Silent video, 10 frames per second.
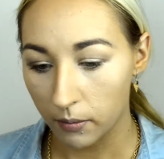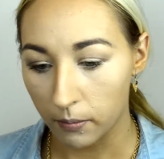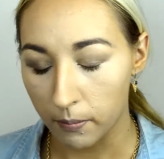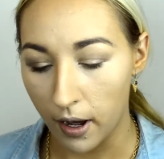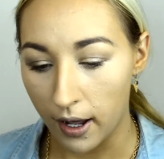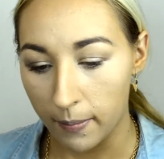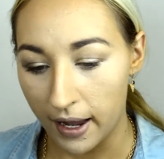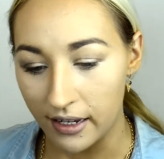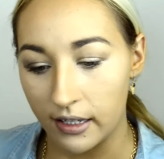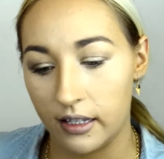my
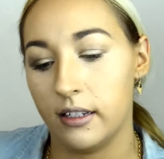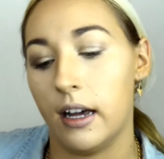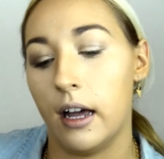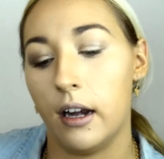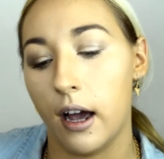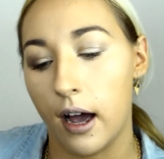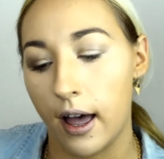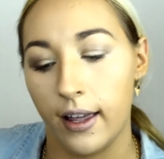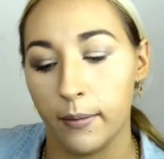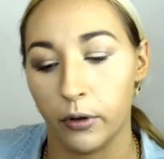base is done,
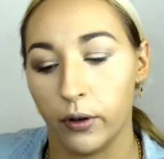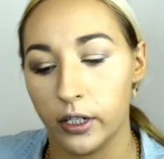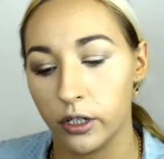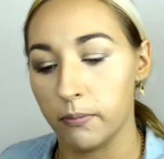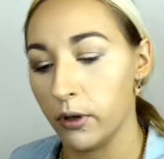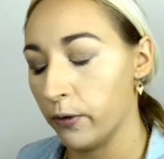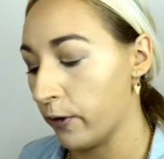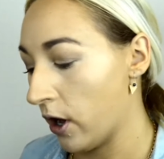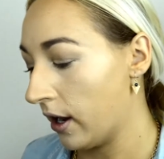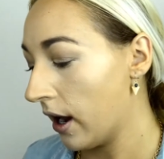I am going to move
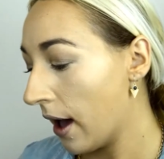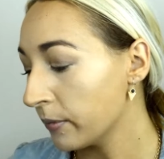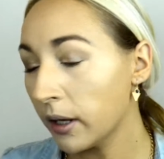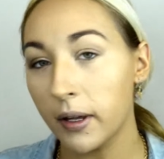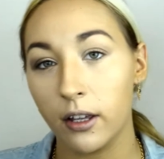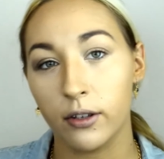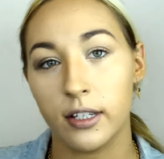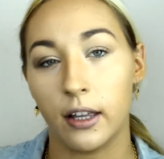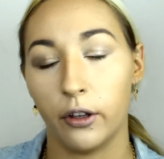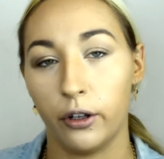on. I'm going to be
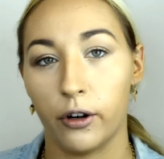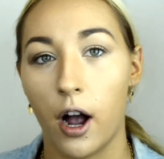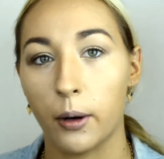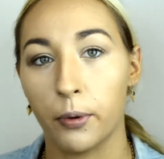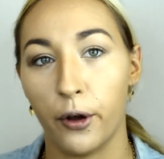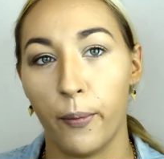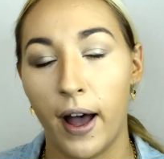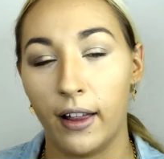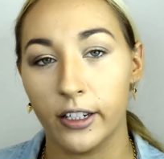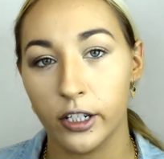using the Loroc Pro
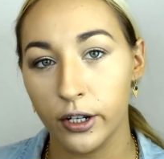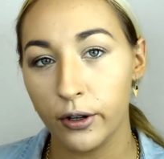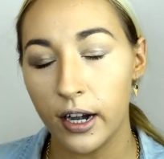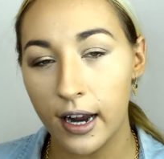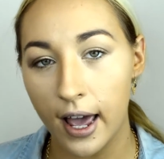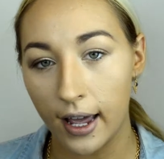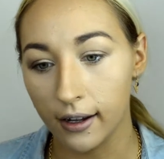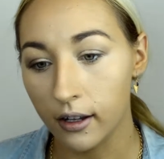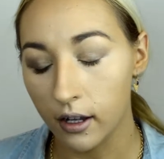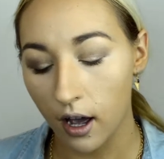Palate 2 today.
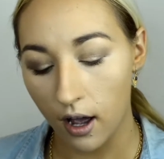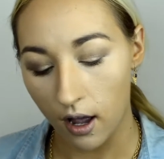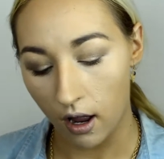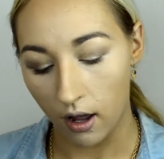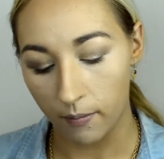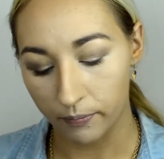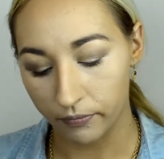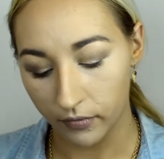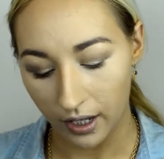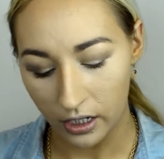
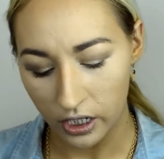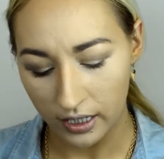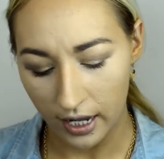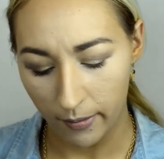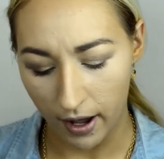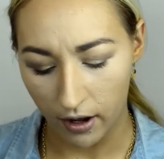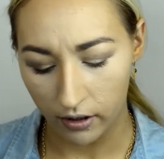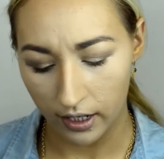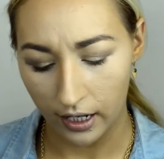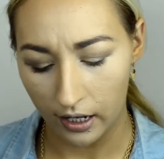It just came
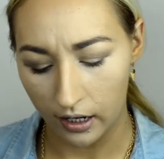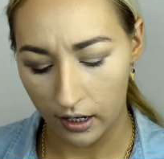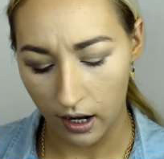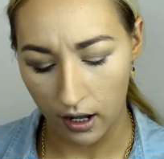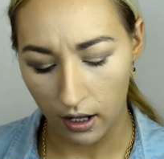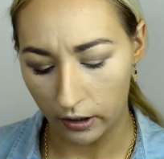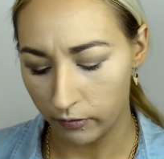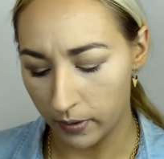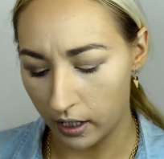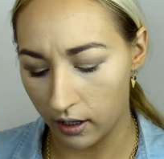out and I've
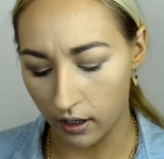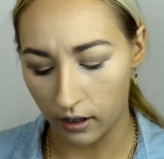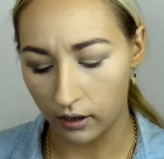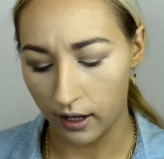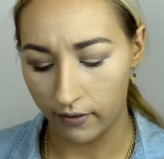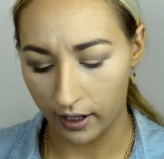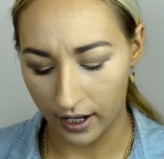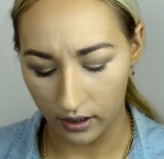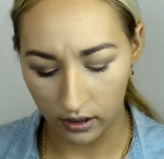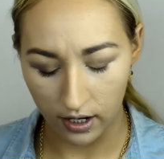been loving
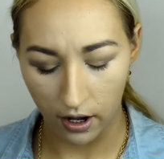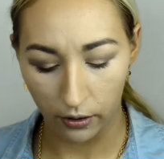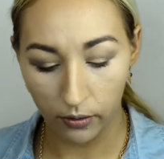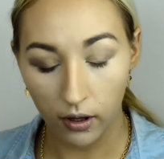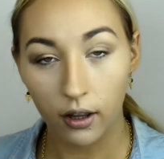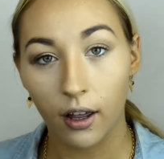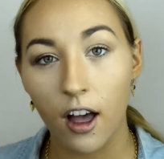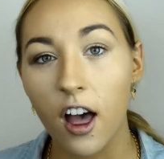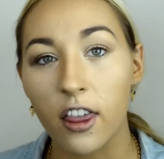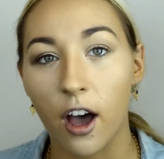it, so
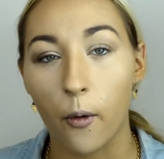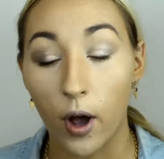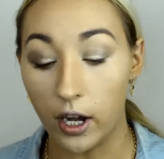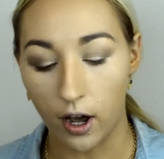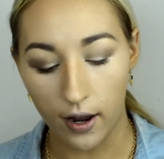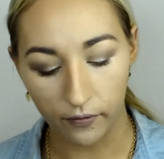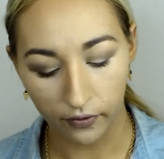I thought, why not?